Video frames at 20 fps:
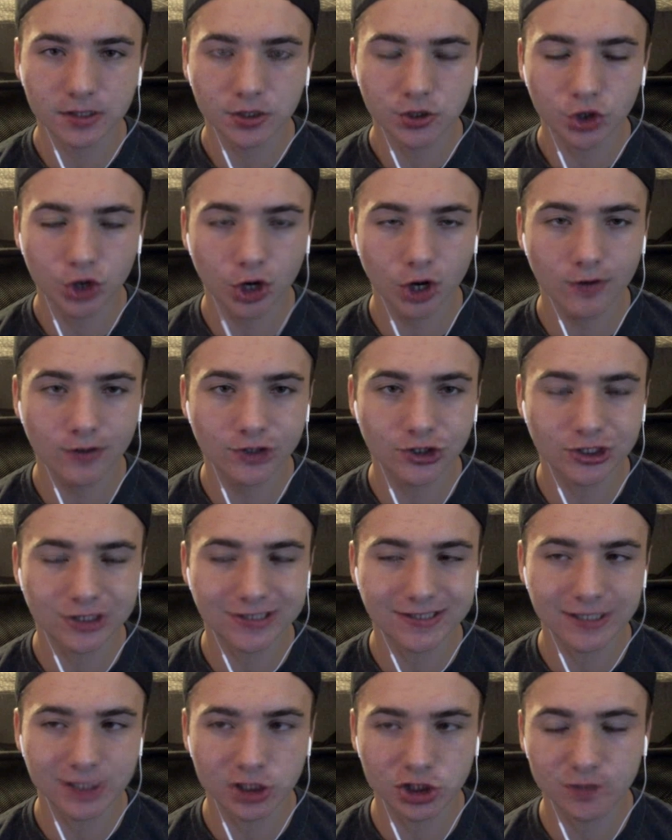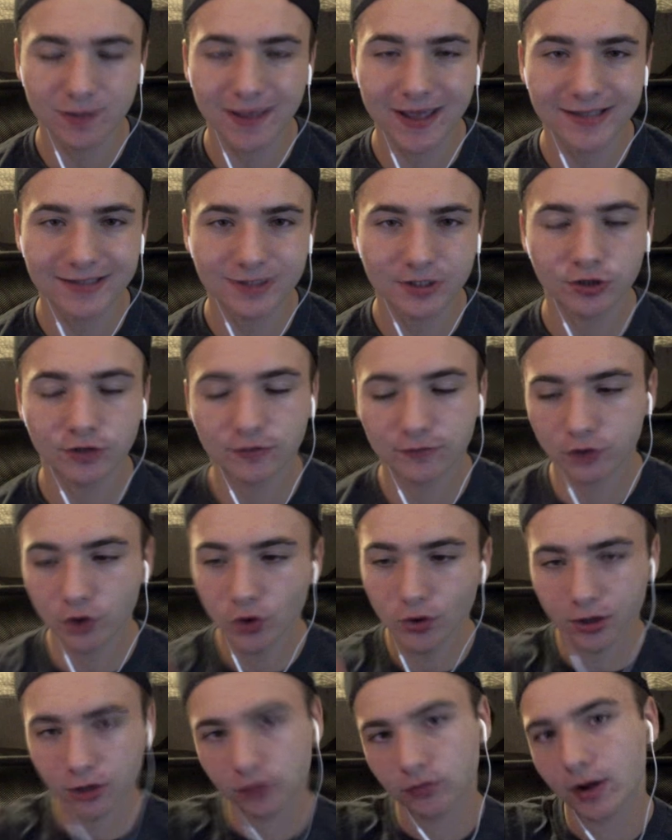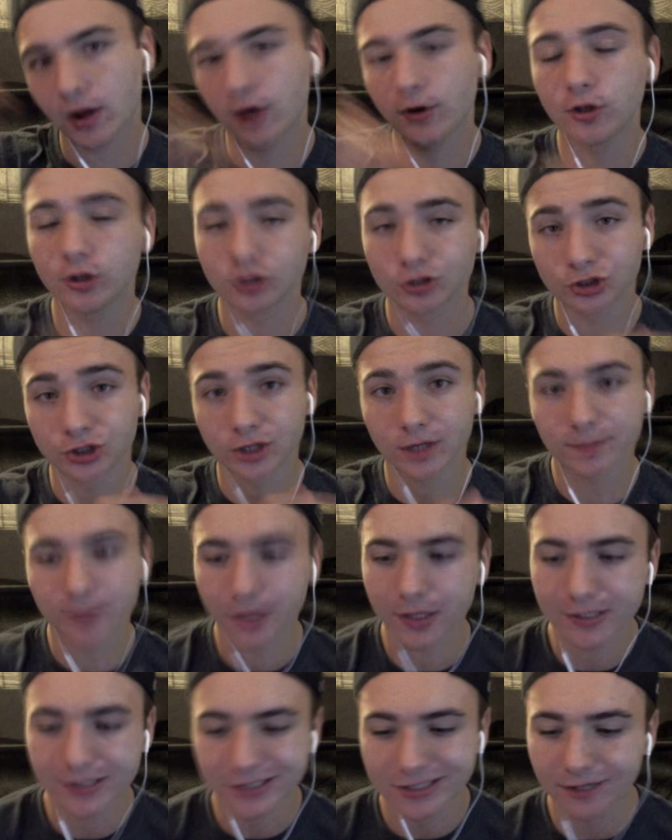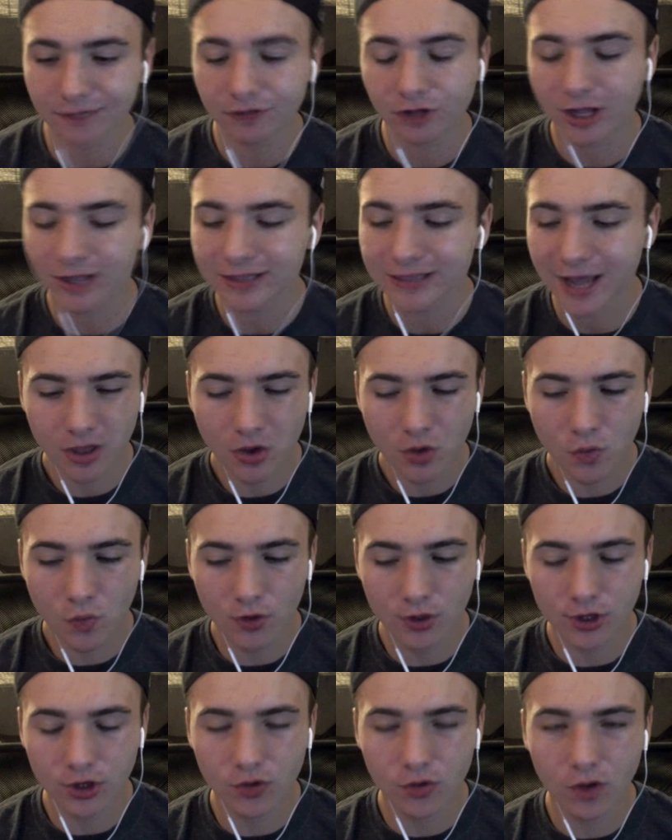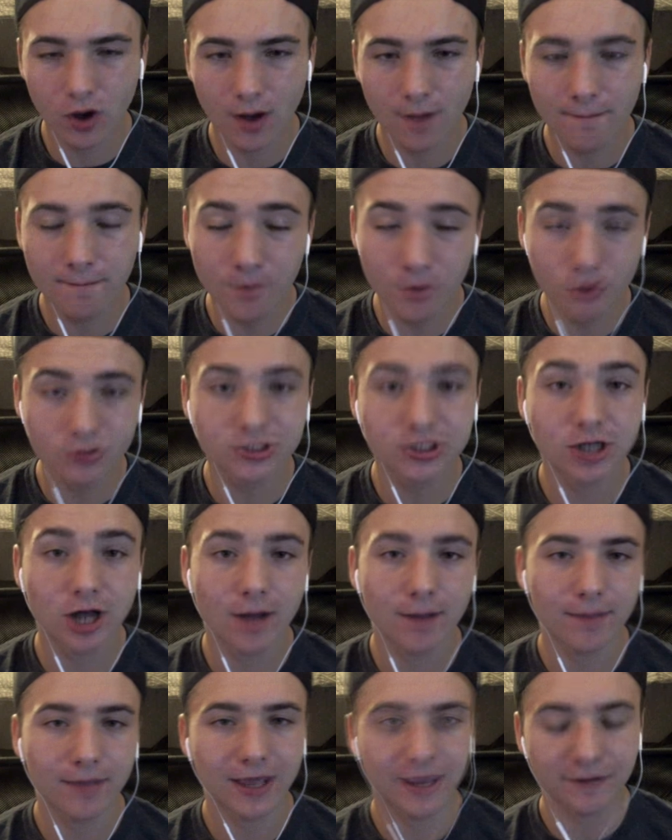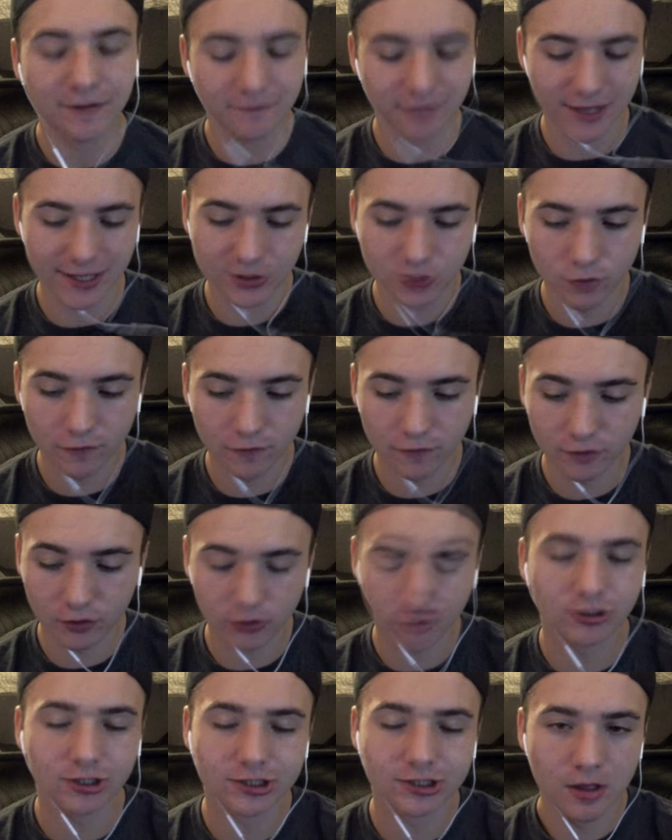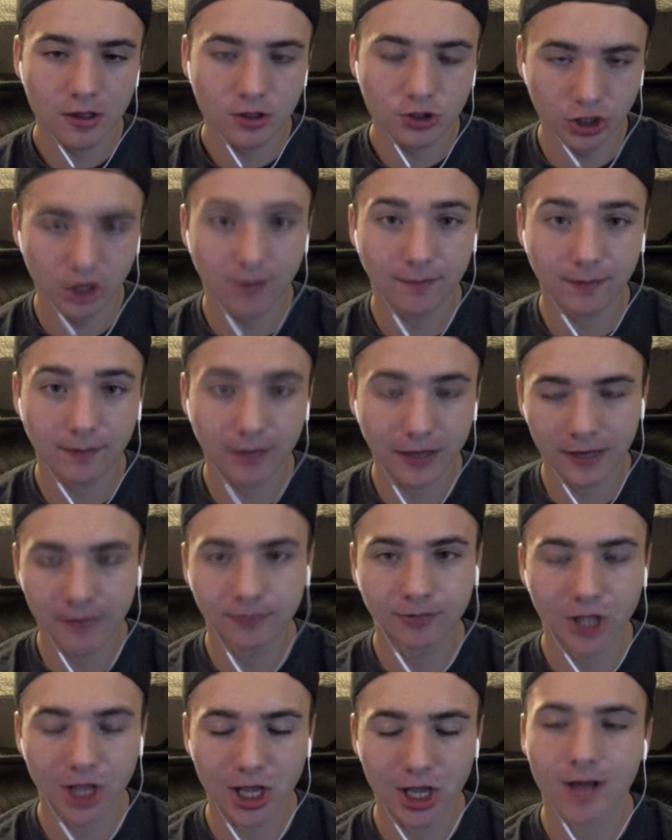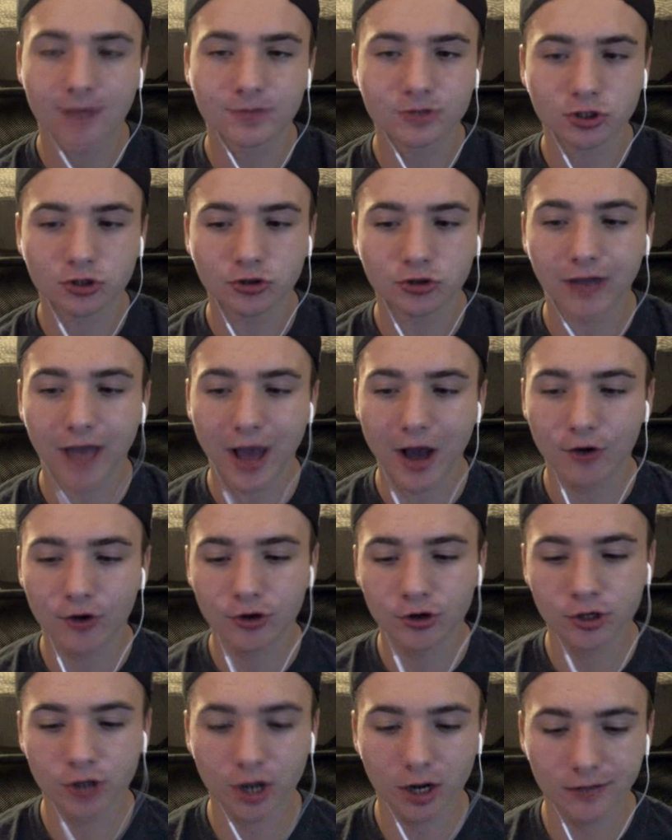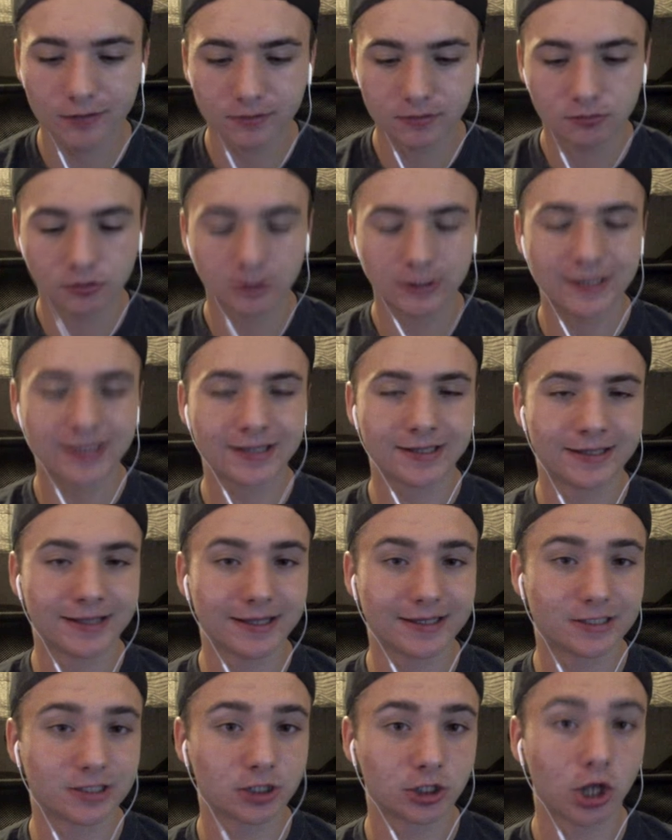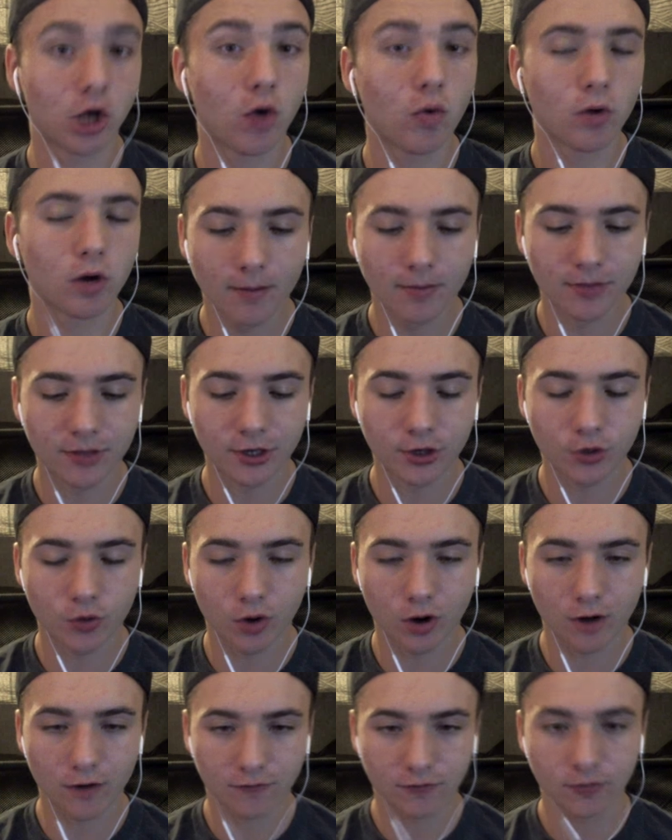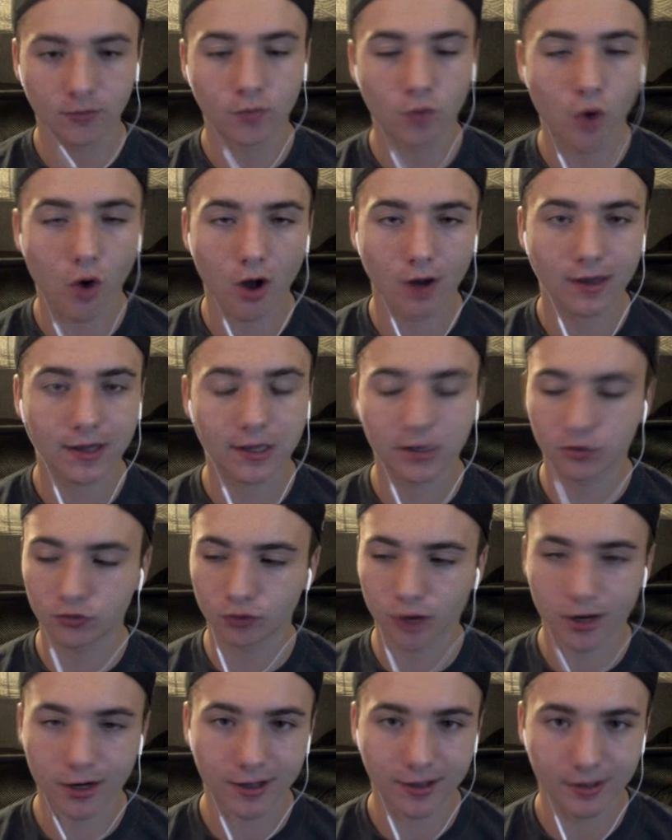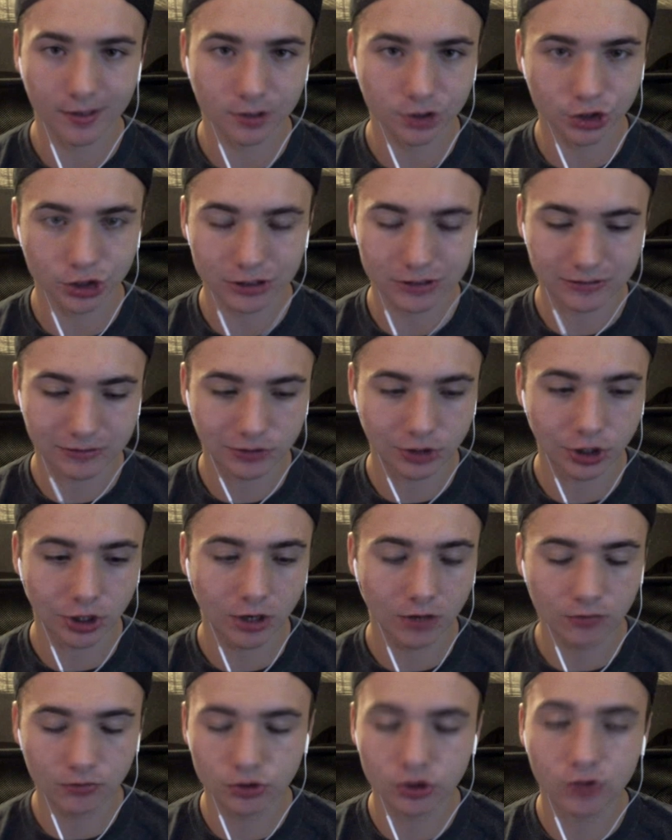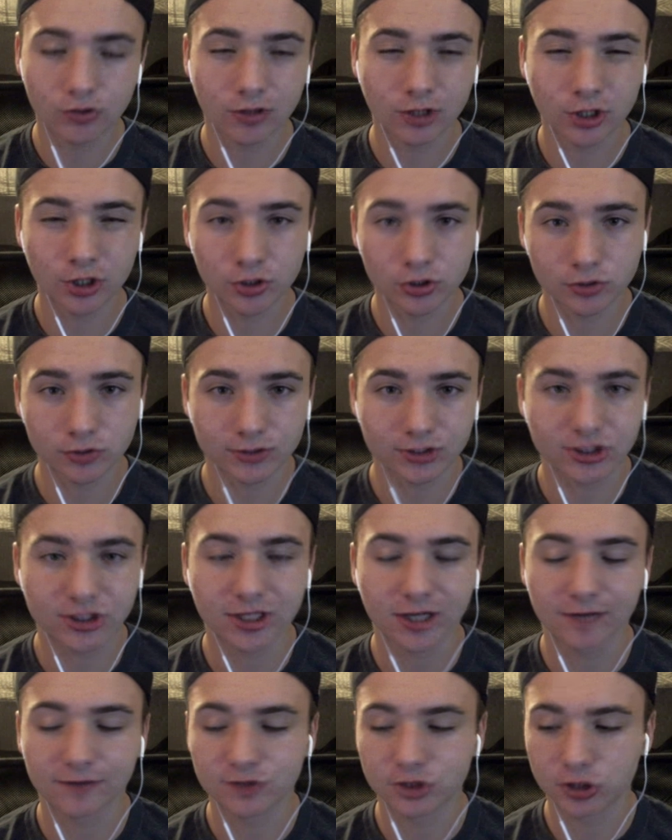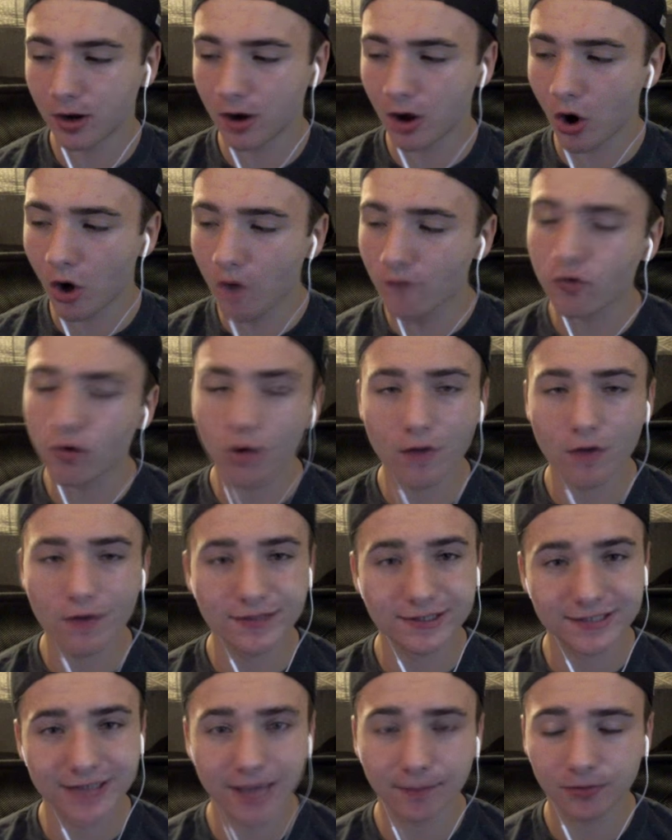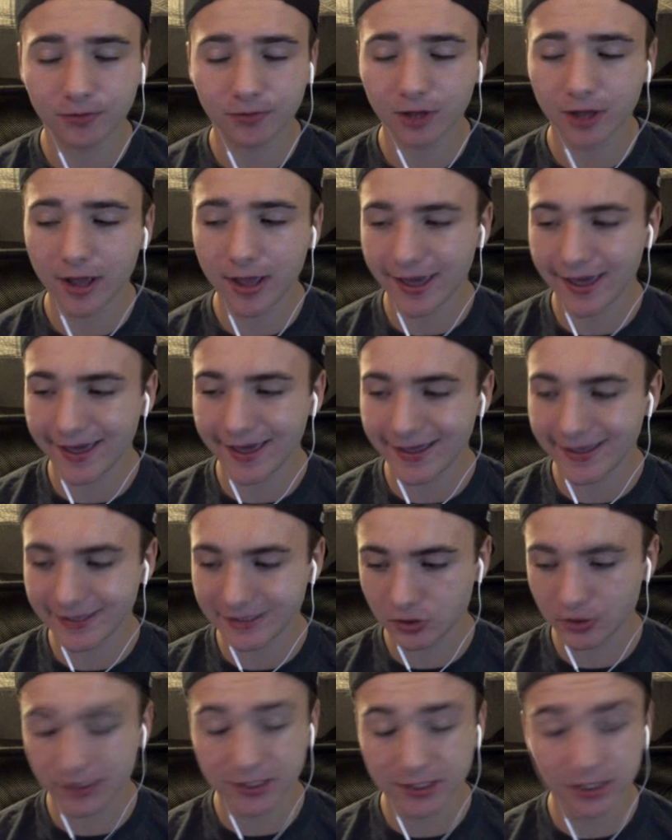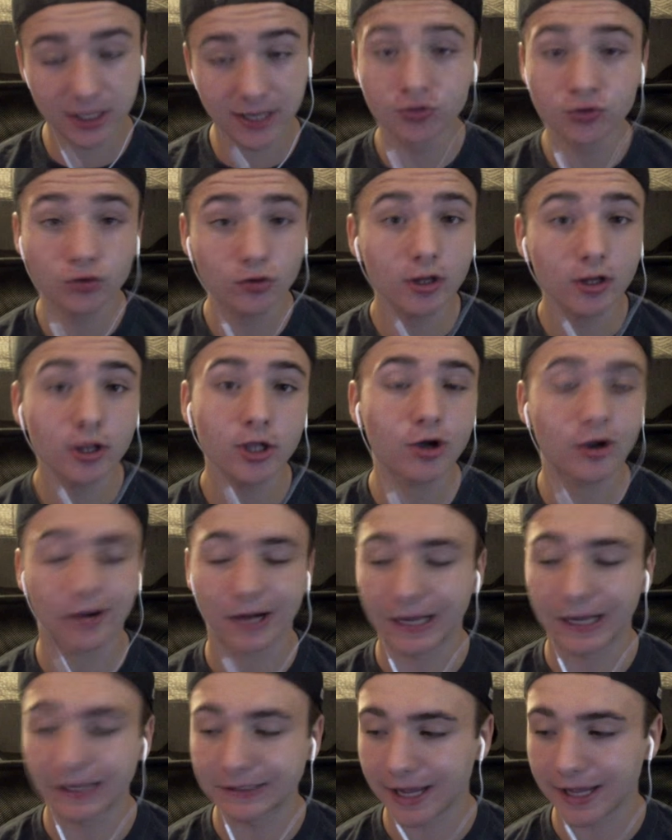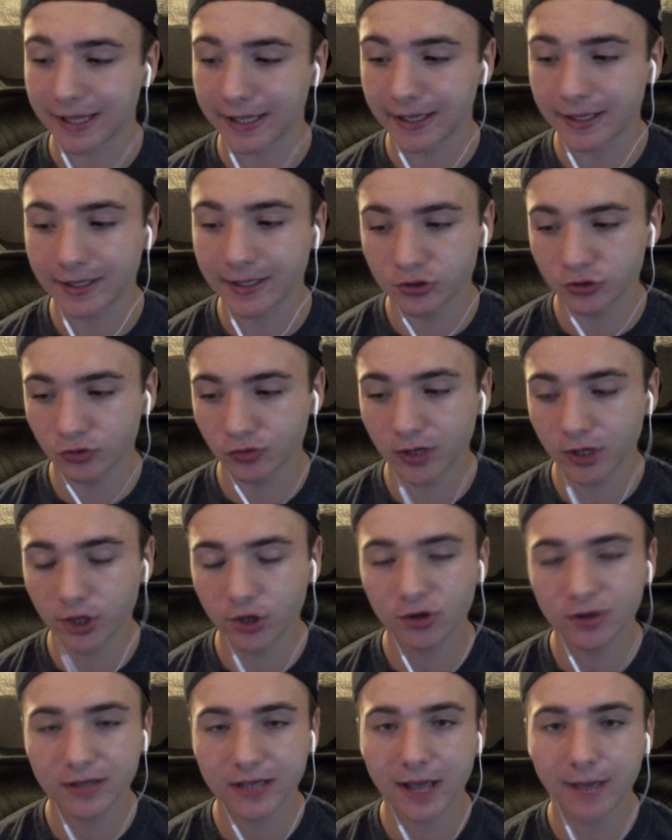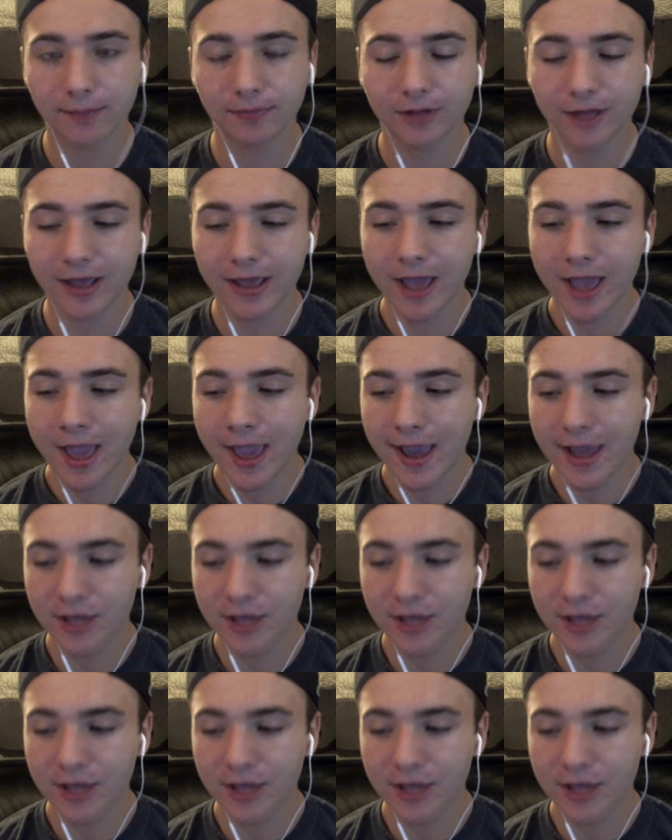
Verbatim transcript: you know, it's just in space and you're floating around and you're jumping and stuff like that. When you uh, boost up in Advanced Warfare, thrust jump in Black Ops Three, how your gun, it gets lower than you are from walking and running and just, you know, doing the usual stuff. So overall, this gameplay is, it's, it's really good. I like it. It's a really good gameplay.